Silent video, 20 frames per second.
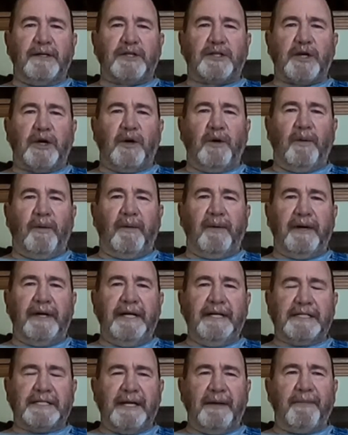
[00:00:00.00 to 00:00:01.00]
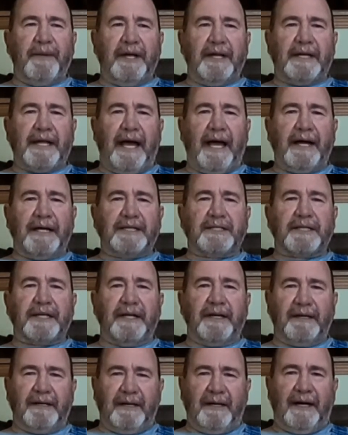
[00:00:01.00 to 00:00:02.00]
So he sent me a text,
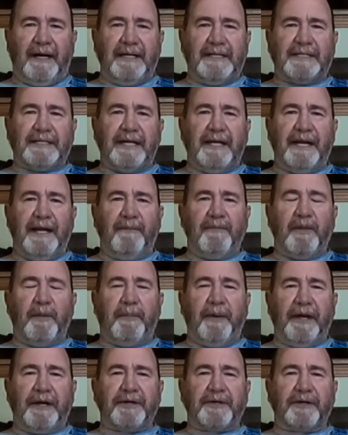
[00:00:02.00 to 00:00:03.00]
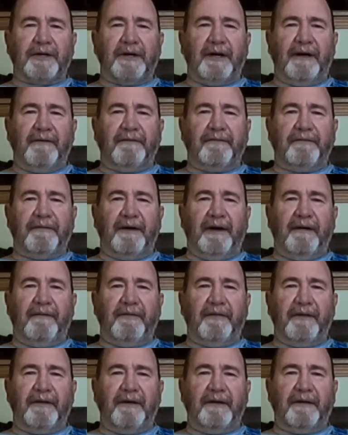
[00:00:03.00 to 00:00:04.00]
and I sent him the picture of
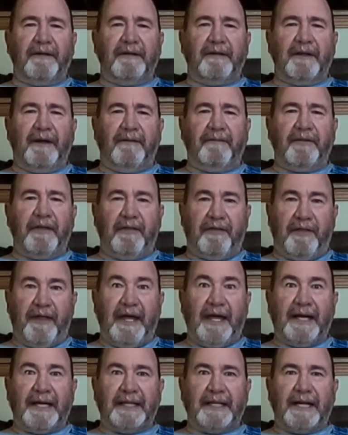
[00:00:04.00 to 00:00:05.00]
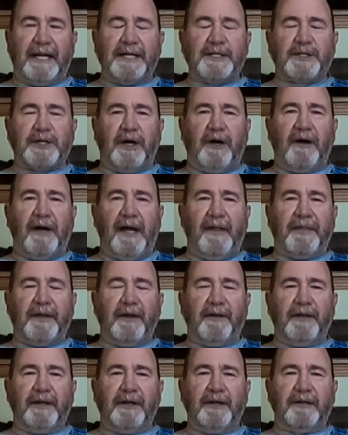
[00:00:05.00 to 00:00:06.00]
the thing that I saw out
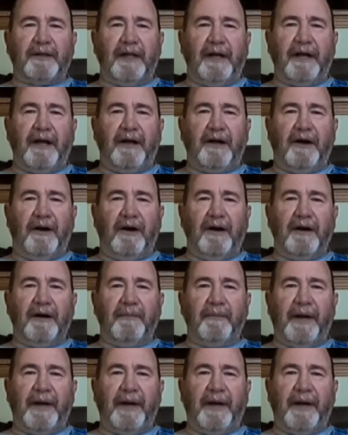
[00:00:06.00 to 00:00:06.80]
there that looked like a car.